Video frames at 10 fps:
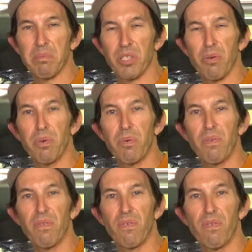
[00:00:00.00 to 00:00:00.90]
So we
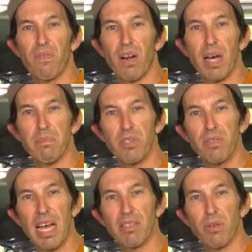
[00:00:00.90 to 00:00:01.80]
were from two
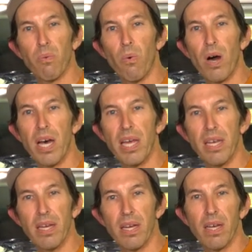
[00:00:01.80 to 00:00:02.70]
thousand
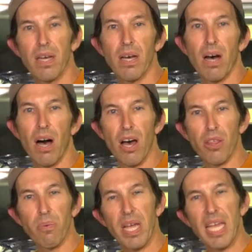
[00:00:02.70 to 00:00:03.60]
one all
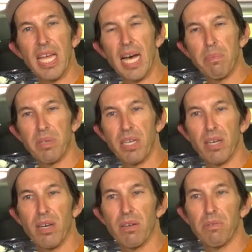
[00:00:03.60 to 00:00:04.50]
the way up
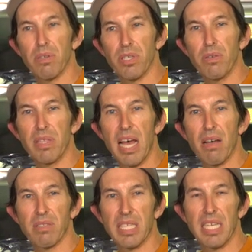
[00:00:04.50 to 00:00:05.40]
till two
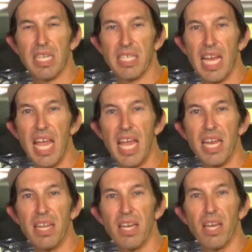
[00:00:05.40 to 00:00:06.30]
thousand
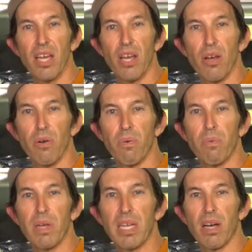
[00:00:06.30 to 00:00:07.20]
ten,
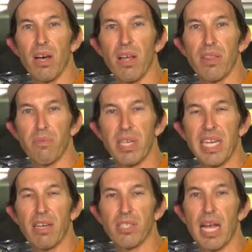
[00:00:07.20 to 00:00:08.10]
we called the
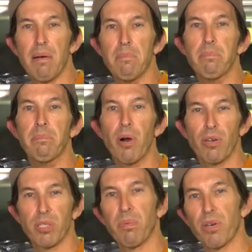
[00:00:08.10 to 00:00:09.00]
retail shop
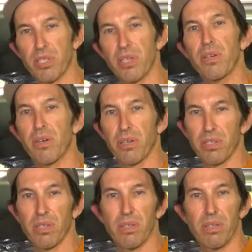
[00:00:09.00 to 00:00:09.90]
Motorsport
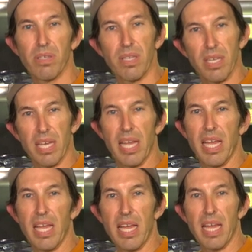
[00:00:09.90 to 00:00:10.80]
Scooters.
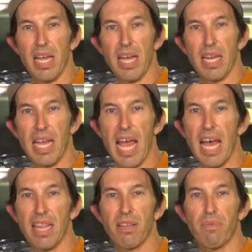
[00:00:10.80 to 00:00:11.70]
And it
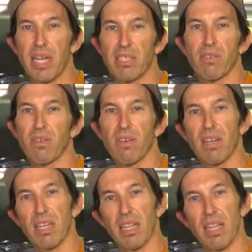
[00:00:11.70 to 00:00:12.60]
had the racer,
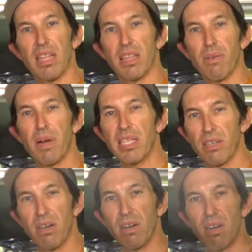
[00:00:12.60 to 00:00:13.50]
the
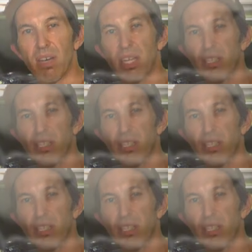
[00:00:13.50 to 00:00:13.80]
racer